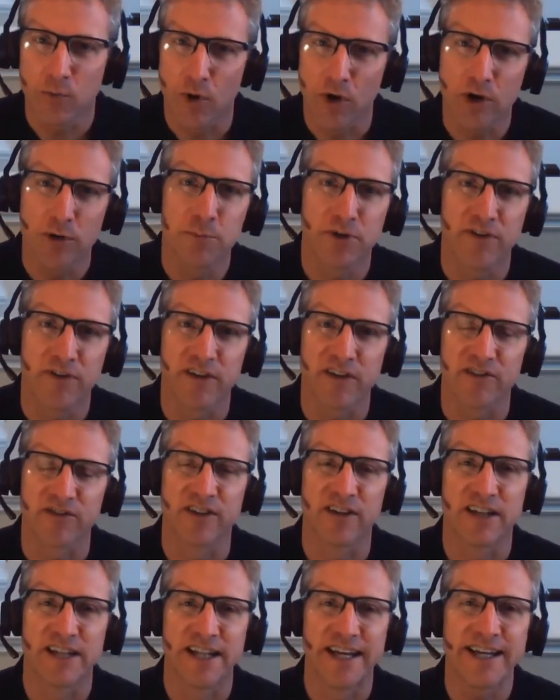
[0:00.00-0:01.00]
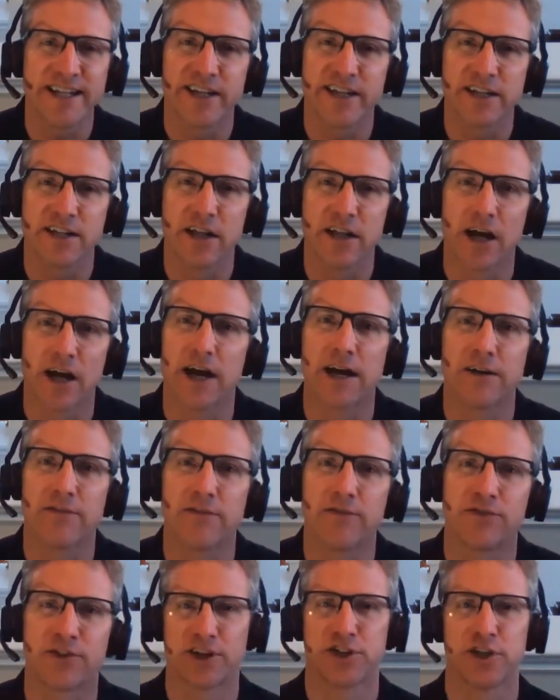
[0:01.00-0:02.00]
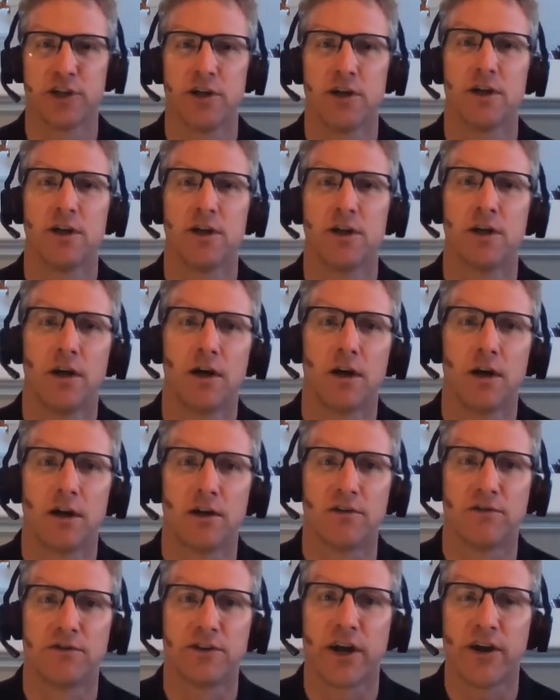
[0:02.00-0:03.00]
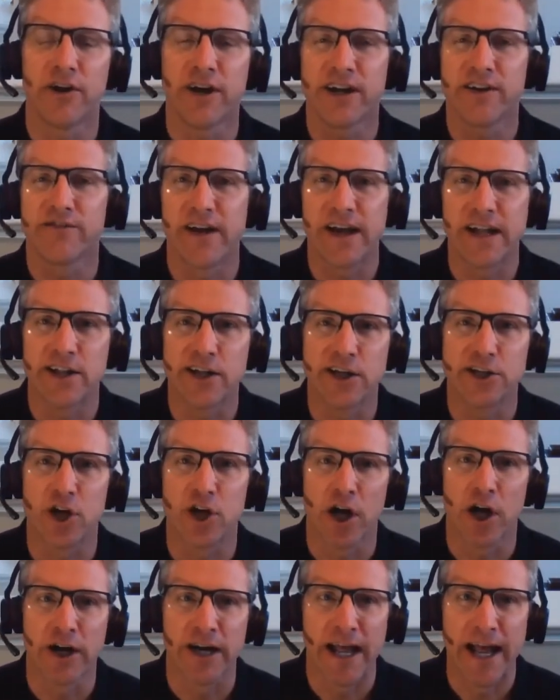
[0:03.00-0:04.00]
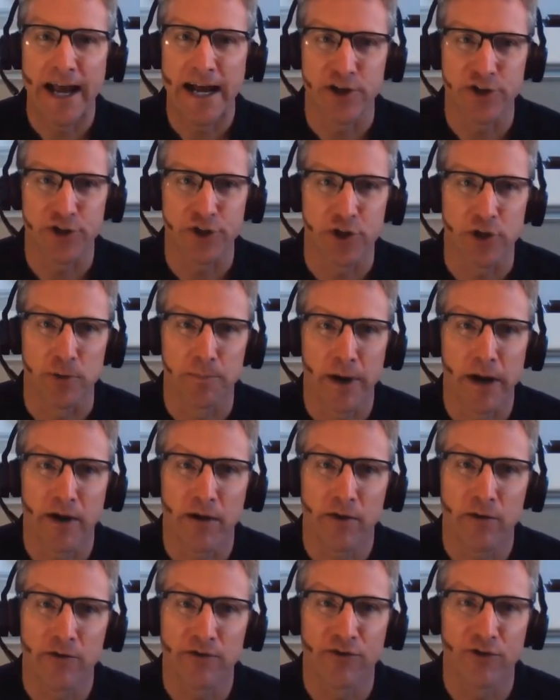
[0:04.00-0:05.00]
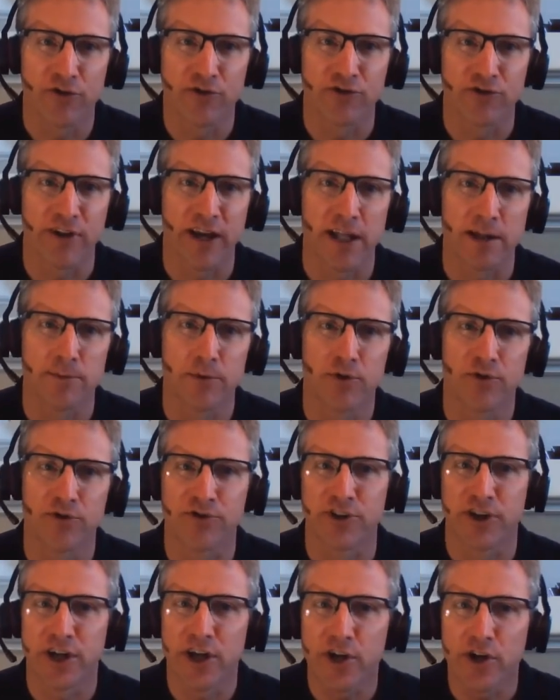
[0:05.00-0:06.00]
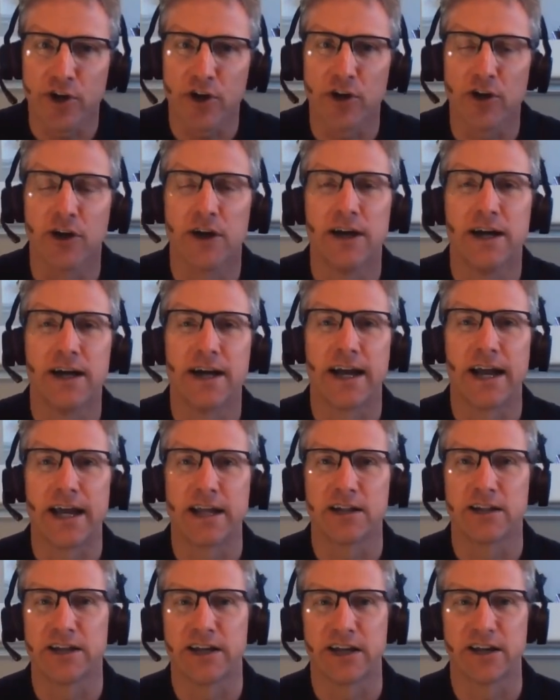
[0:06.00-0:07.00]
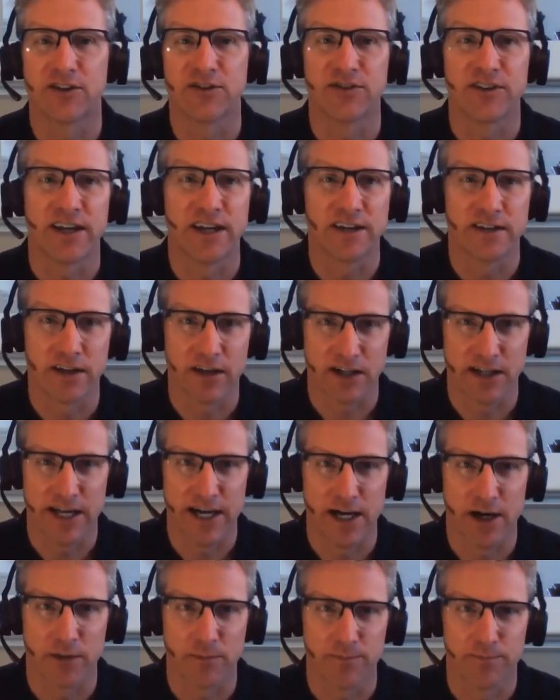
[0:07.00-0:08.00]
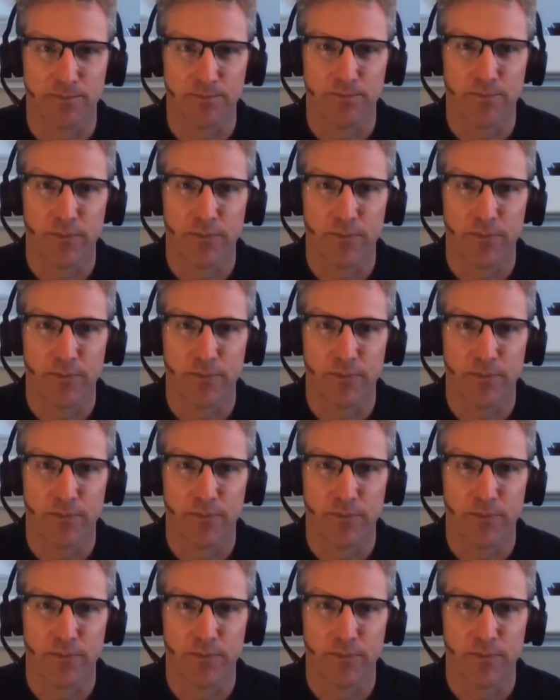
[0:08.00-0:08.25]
Welcome to this LinkedIn Live session, Teradata Vantage on Azure, powerful, scalable, secure analytics in the cloud.